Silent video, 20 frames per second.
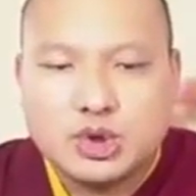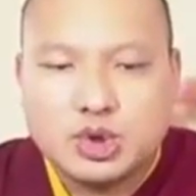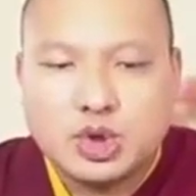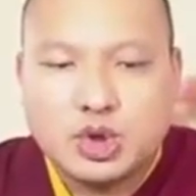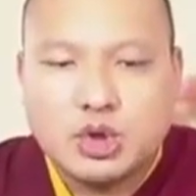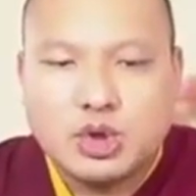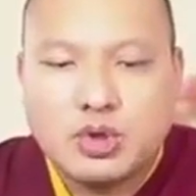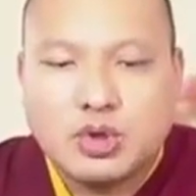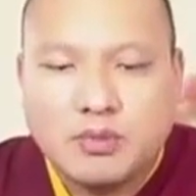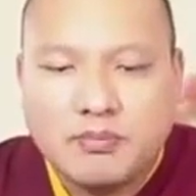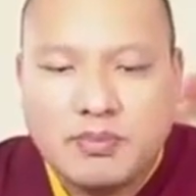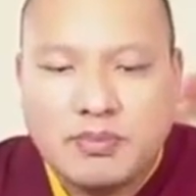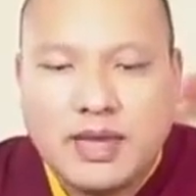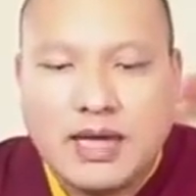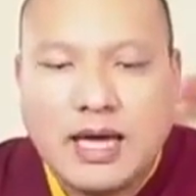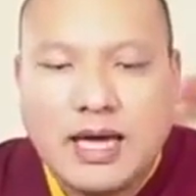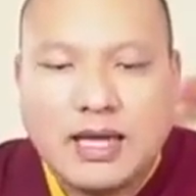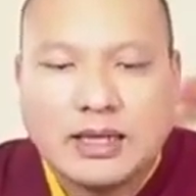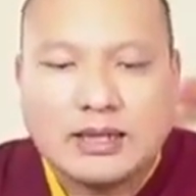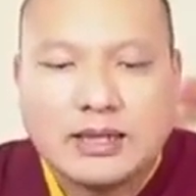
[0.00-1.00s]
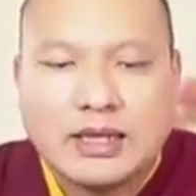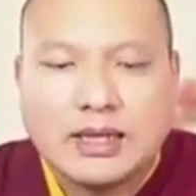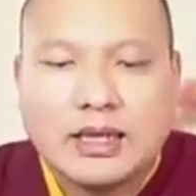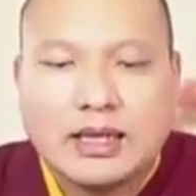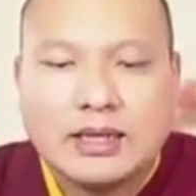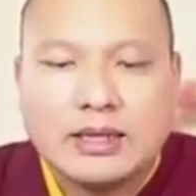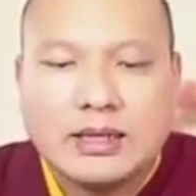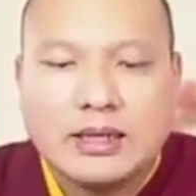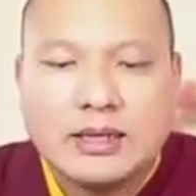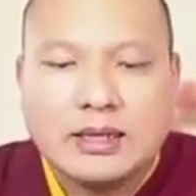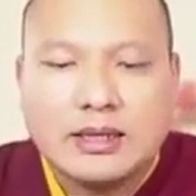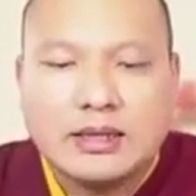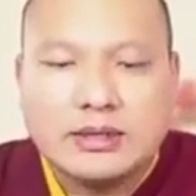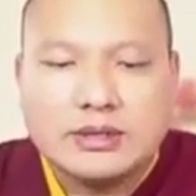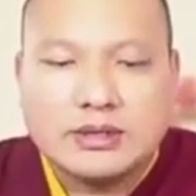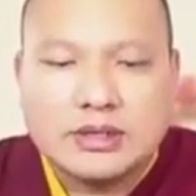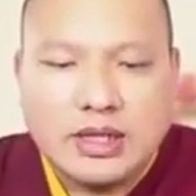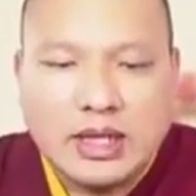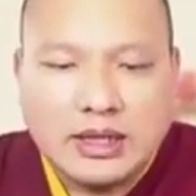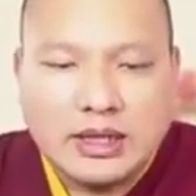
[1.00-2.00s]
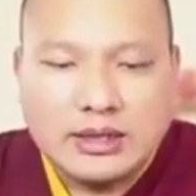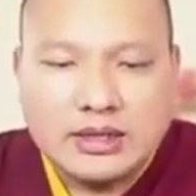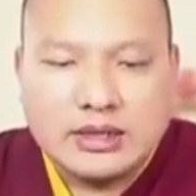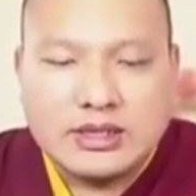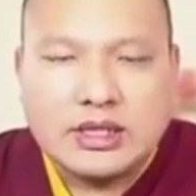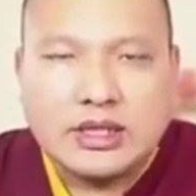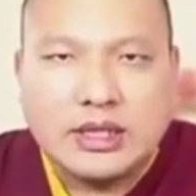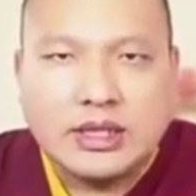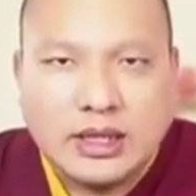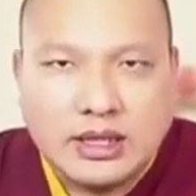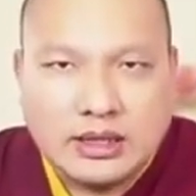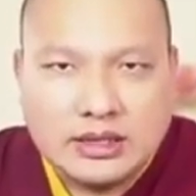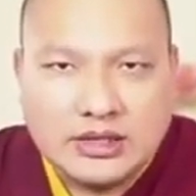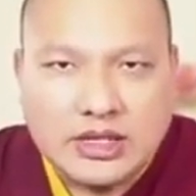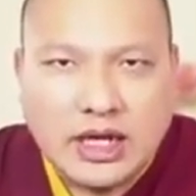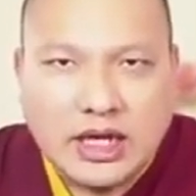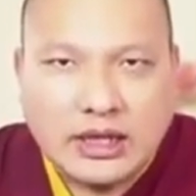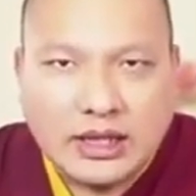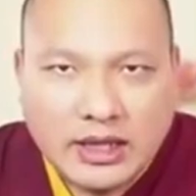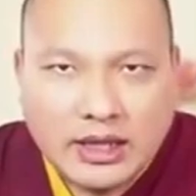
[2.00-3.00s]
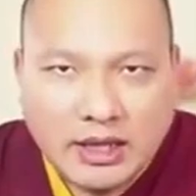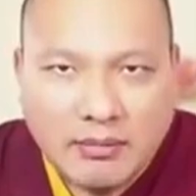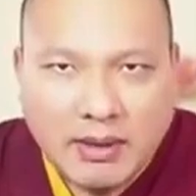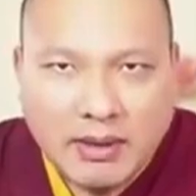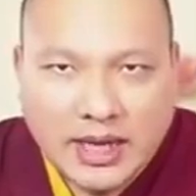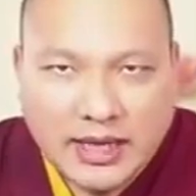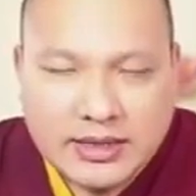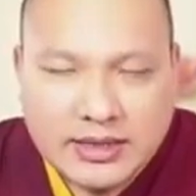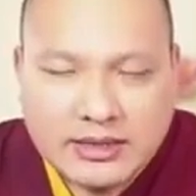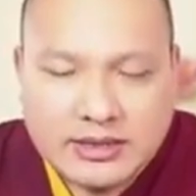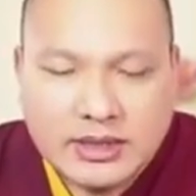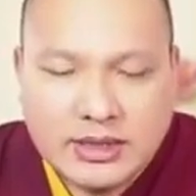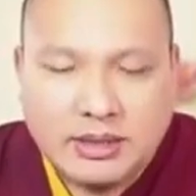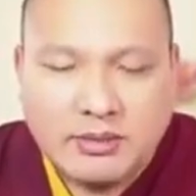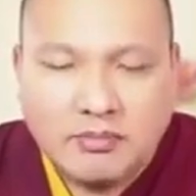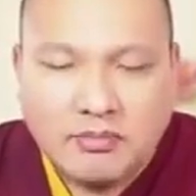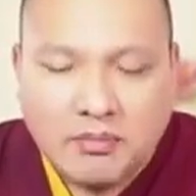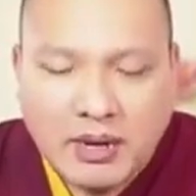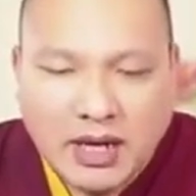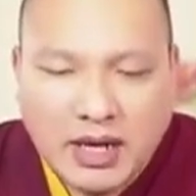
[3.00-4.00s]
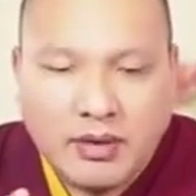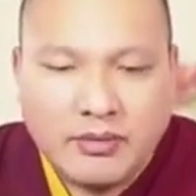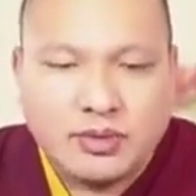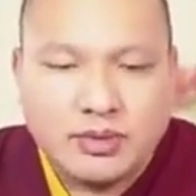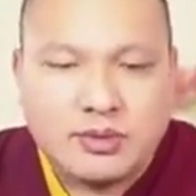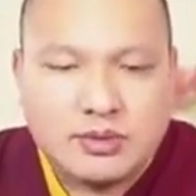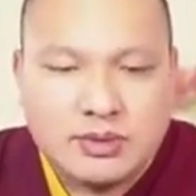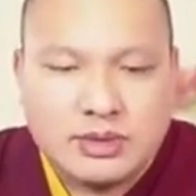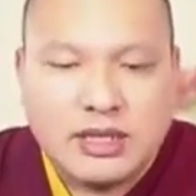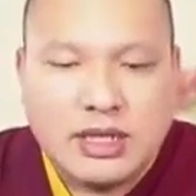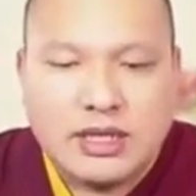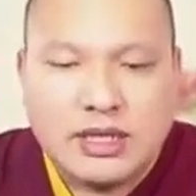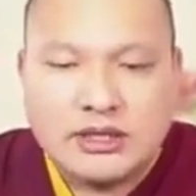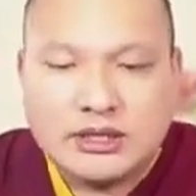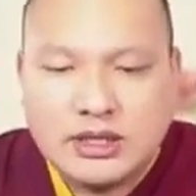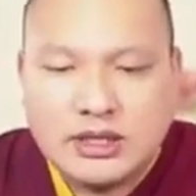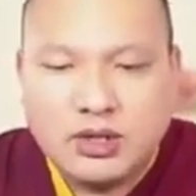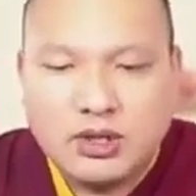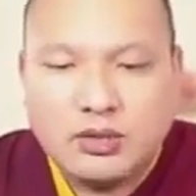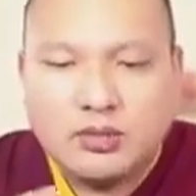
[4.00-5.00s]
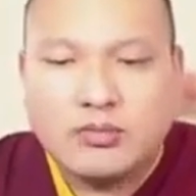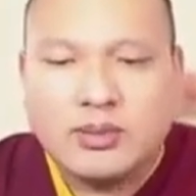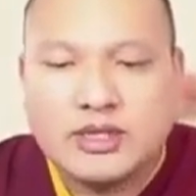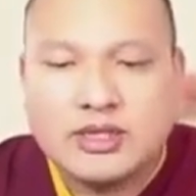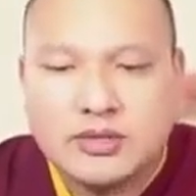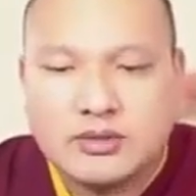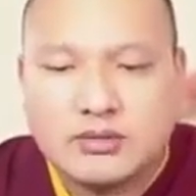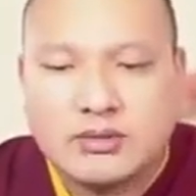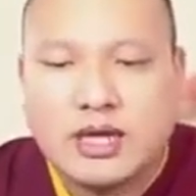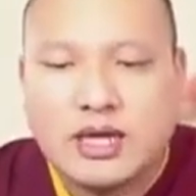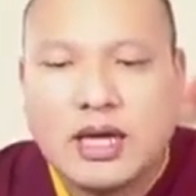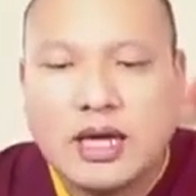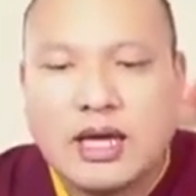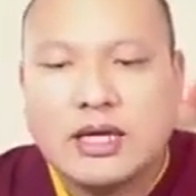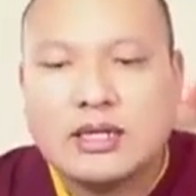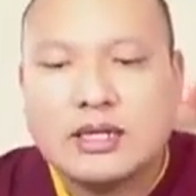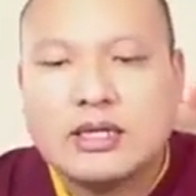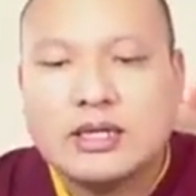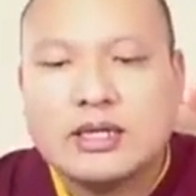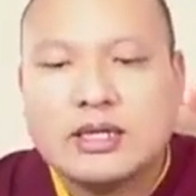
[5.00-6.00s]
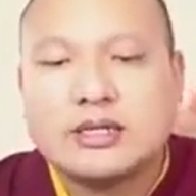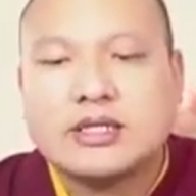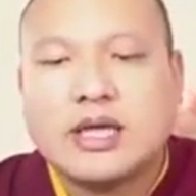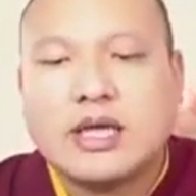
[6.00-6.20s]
And so in those regions, he would not usually go for alms and so forth.